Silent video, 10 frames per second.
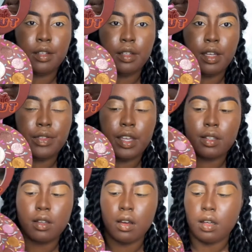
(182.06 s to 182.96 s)
I think it's
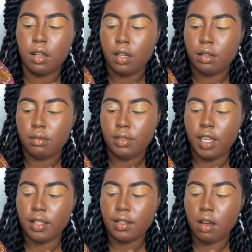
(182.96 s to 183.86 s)
called, yeah,
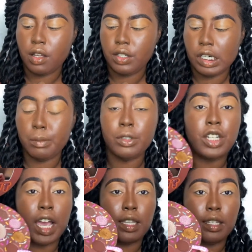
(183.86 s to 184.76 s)
it's called Double
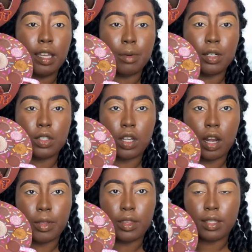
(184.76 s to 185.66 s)
Chocolate. I'm going to start
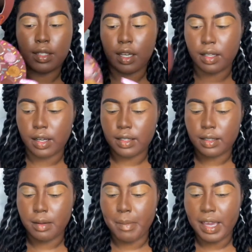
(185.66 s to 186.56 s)
with this color as
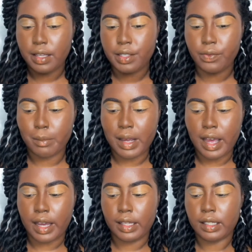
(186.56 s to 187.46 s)
the base for my
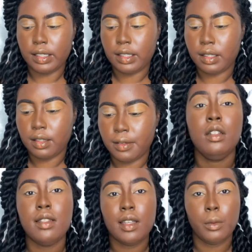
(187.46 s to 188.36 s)
eye look.
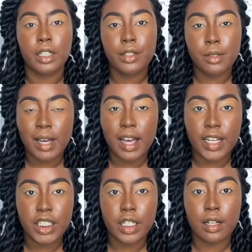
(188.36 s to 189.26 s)
So when I do my
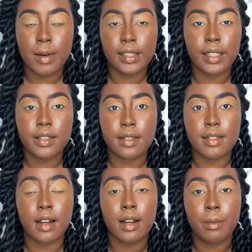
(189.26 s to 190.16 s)
eyeshadow, I like to
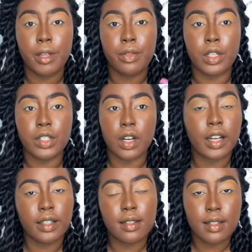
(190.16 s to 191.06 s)
start with the
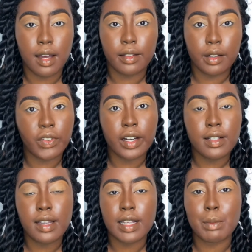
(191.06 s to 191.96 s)
darkest color first
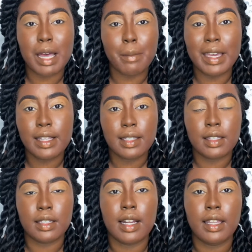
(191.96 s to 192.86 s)
as my base, and
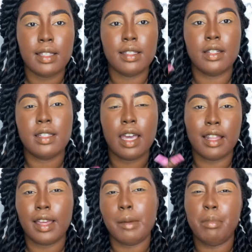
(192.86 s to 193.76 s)
then I like to just kind of
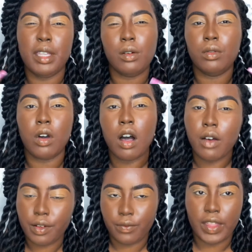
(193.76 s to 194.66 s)
like build off
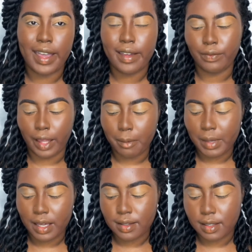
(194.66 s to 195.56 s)
of that, if that
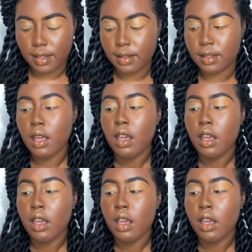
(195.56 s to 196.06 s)
makes sense.